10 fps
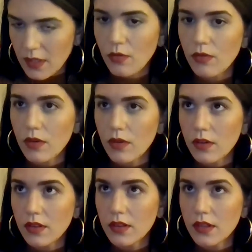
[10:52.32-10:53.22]

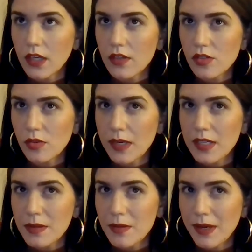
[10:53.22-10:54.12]
That also
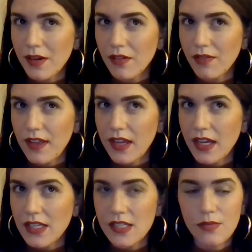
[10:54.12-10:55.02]
reminds me about fake
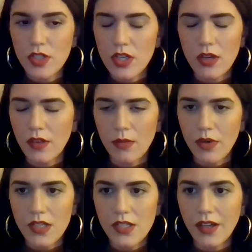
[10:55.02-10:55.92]
IDs, which I know that
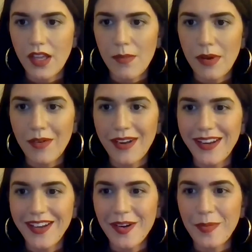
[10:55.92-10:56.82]
we're not talking about
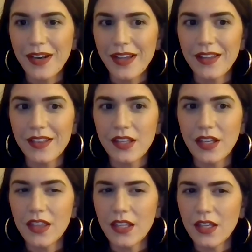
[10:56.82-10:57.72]
right now, but I
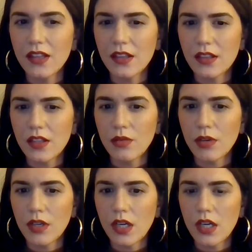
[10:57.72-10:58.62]
think there
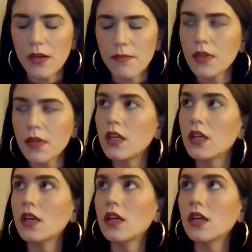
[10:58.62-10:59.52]
were
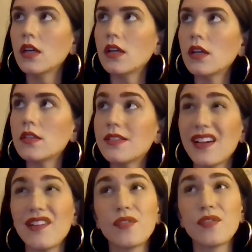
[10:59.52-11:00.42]

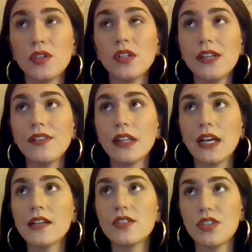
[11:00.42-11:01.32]
several even
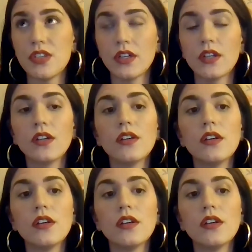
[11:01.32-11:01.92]
last year